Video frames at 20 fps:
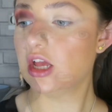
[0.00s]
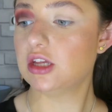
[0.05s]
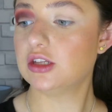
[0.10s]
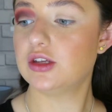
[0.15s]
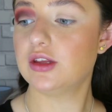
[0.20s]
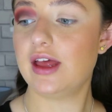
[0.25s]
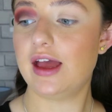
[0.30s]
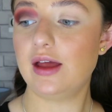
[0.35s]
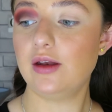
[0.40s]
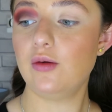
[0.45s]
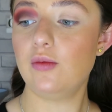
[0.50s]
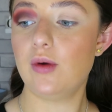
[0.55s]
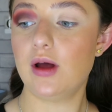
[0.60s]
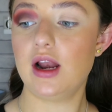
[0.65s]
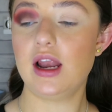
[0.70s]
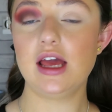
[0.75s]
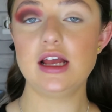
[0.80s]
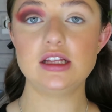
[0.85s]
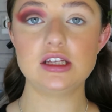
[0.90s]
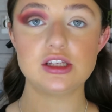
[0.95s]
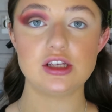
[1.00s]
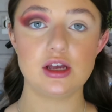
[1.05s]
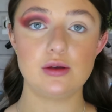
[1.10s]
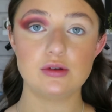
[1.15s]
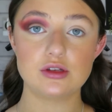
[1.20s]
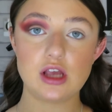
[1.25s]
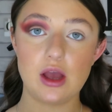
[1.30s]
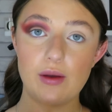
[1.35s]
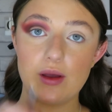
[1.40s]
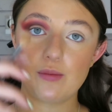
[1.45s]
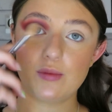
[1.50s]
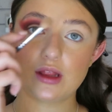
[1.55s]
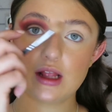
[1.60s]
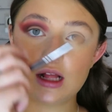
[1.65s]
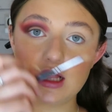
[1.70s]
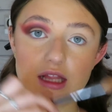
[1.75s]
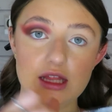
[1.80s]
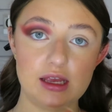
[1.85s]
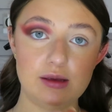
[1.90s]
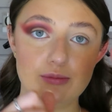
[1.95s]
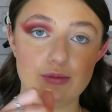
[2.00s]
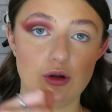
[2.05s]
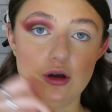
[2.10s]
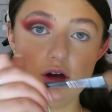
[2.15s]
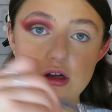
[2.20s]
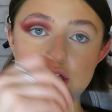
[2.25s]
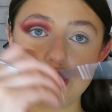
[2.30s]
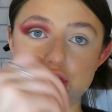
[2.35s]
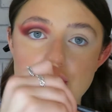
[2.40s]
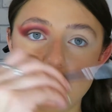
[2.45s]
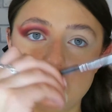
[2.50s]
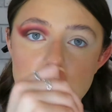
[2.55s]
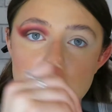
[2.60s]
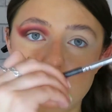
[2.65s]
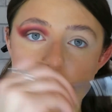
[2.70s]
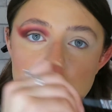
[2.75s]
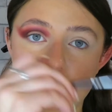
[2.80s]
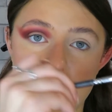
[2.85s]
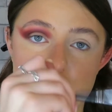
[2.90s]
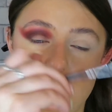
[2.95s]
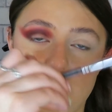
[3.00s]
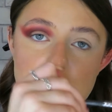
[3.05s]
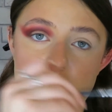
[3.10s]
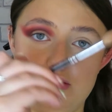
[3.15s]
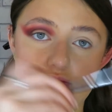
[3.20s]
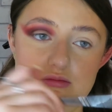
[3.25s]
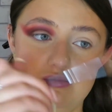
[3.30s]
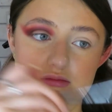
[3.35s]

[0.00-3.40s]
So then what I like to do is go in with a clean brush, just